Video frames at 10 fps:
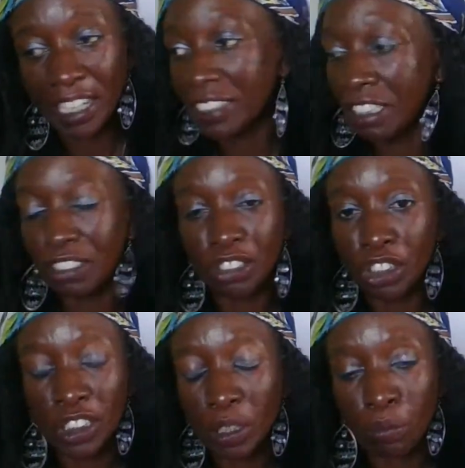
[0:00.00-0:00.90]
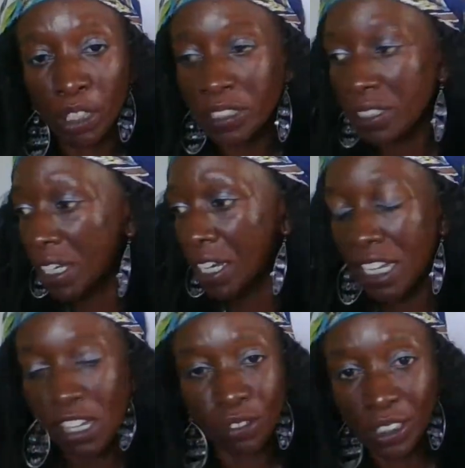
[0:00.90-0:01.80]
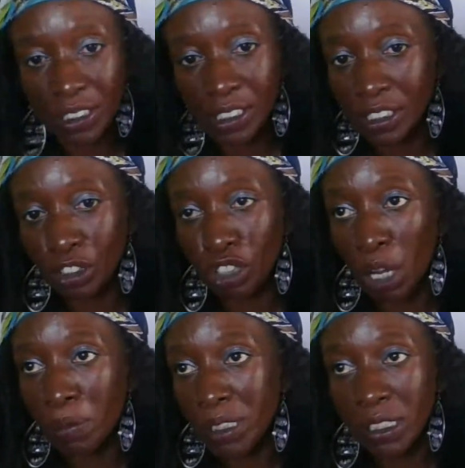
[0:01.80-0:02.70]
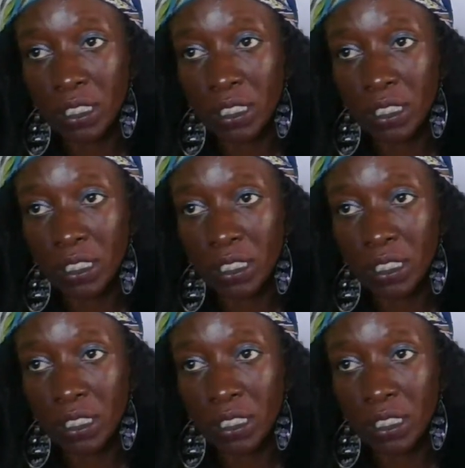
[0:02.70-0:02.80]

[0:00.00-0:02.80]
ancestors just didn't bring us illnesses and traumas and